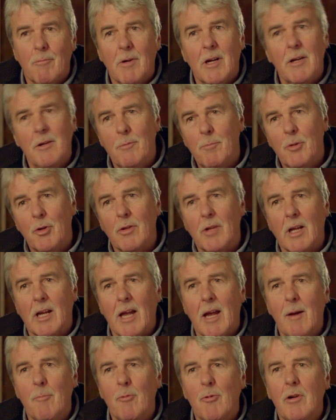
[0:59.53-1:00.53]
where you put the
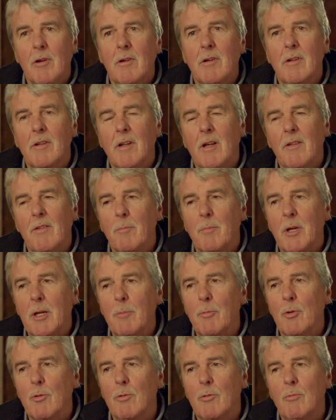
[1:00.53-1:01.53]
camera, and other
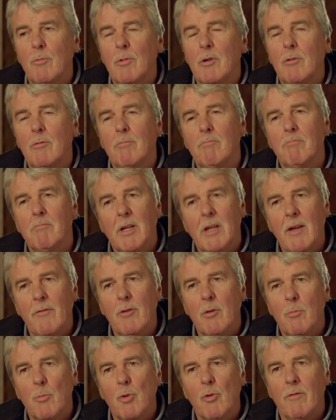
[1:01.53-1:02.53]
people will
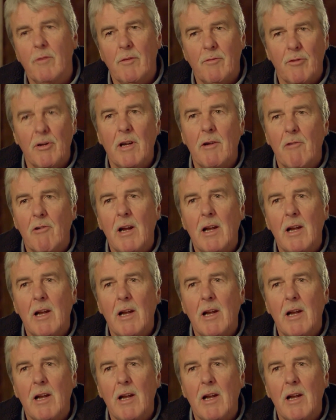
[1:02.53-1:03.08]
give you more of a free